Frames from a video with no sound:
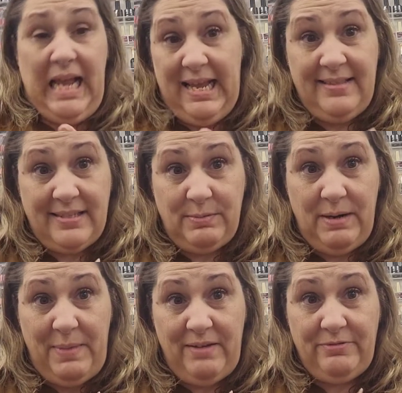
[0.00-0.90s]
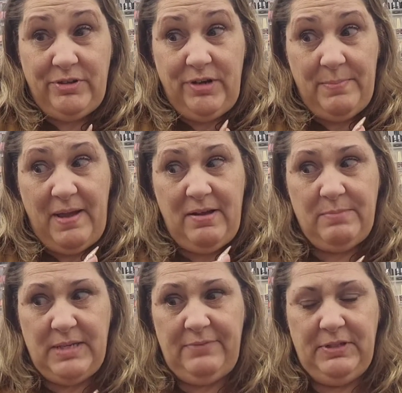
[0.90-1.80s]
that's what I'm after.
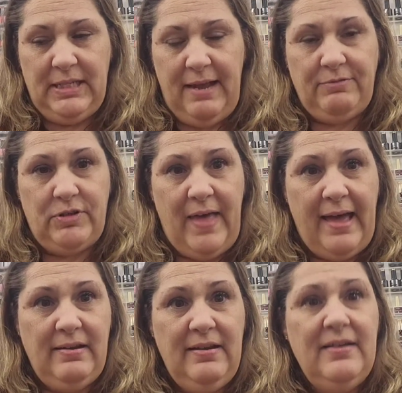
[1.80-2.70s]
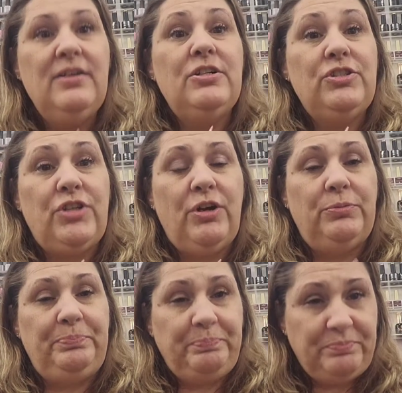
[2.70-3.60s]
I'm definitely after that.
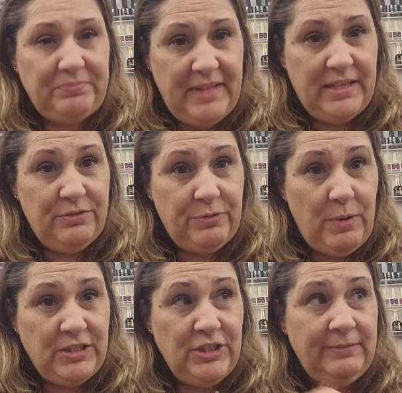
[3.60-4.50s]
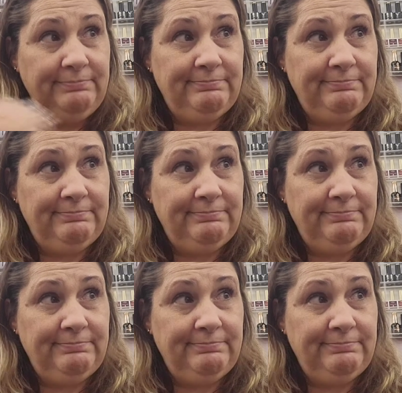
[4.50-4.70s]
So thank you for watching.